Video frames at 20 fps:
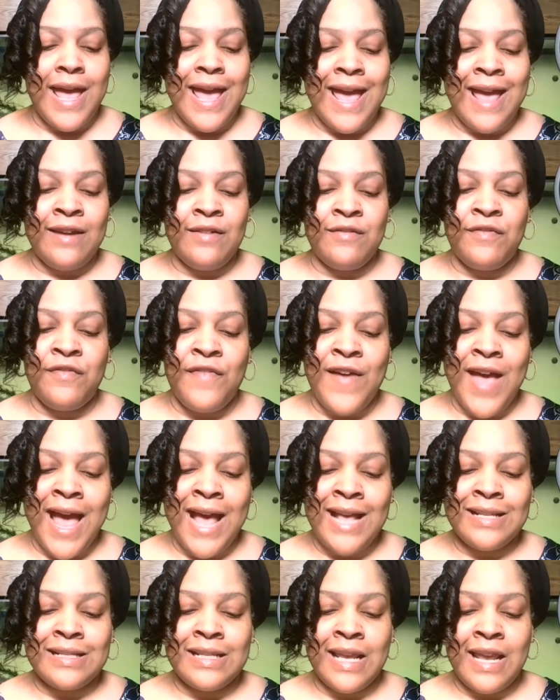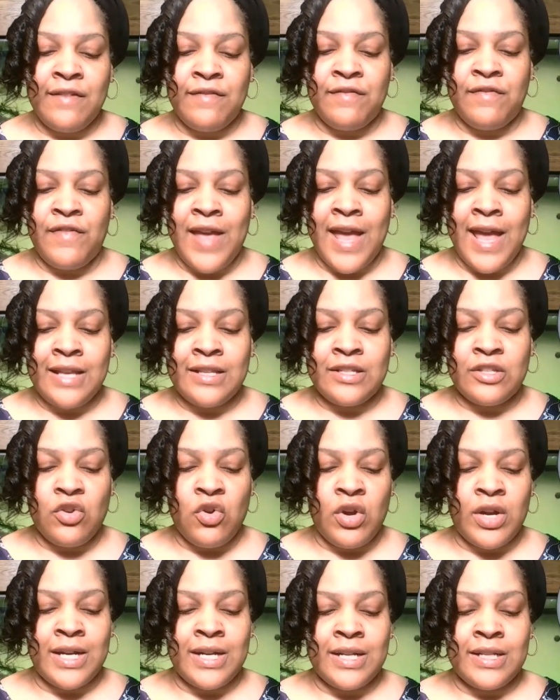and vastly advanced
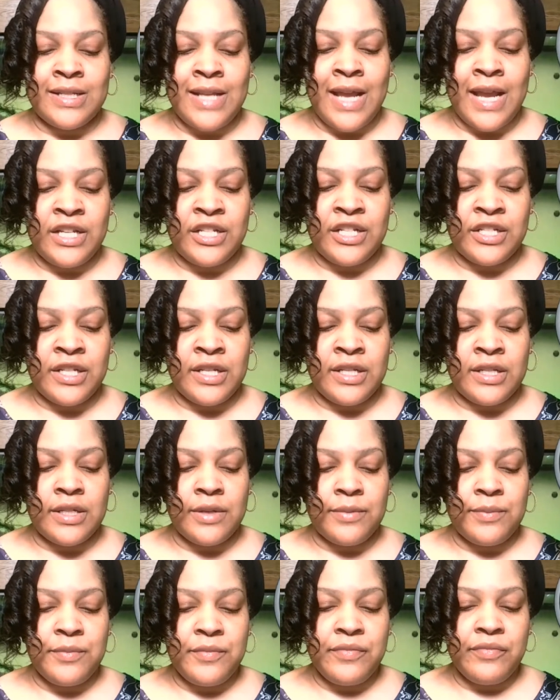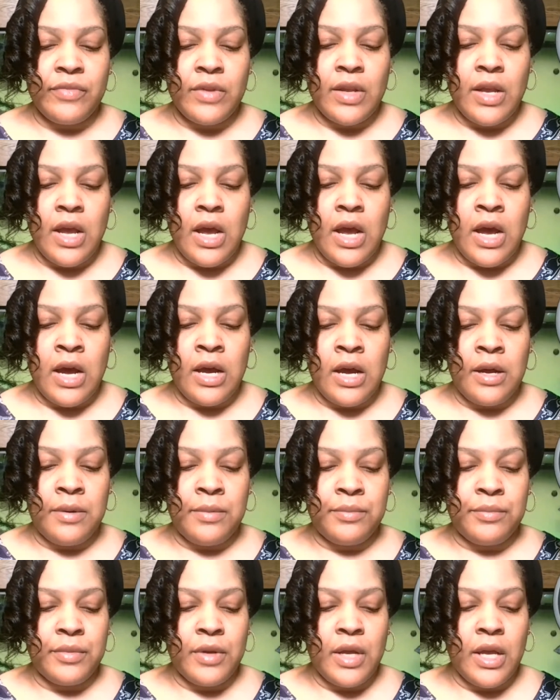organizations,
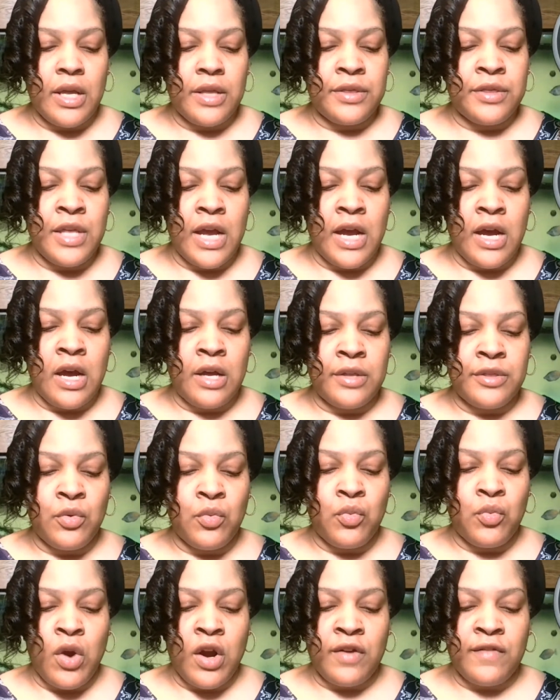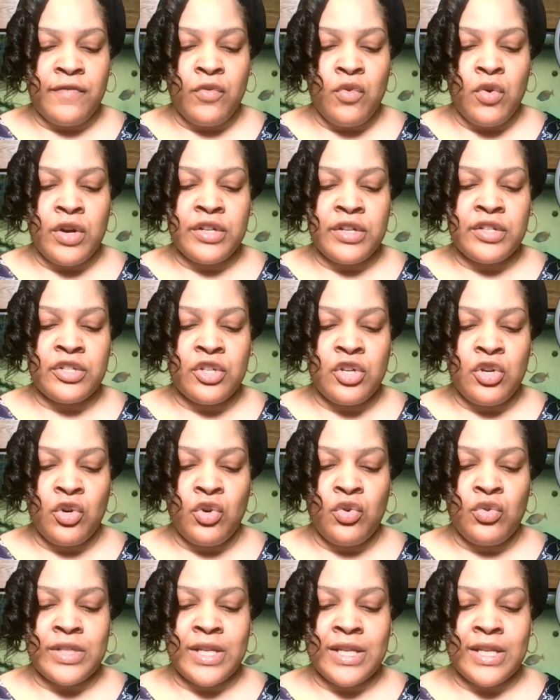the workforce,
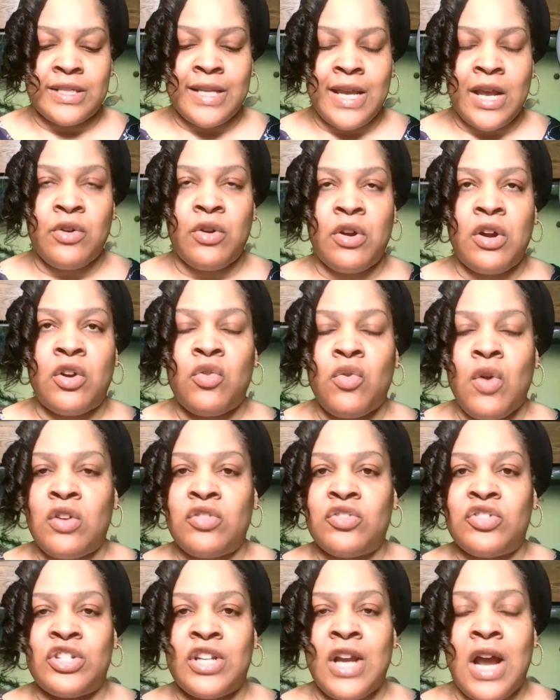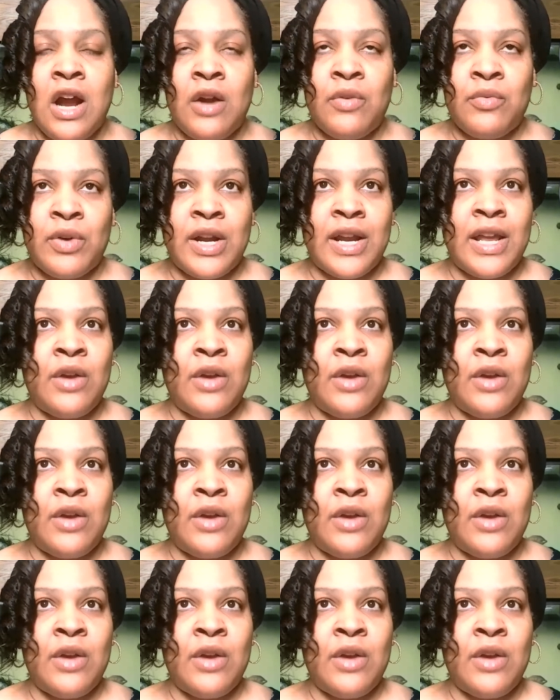schools, etc., across genre.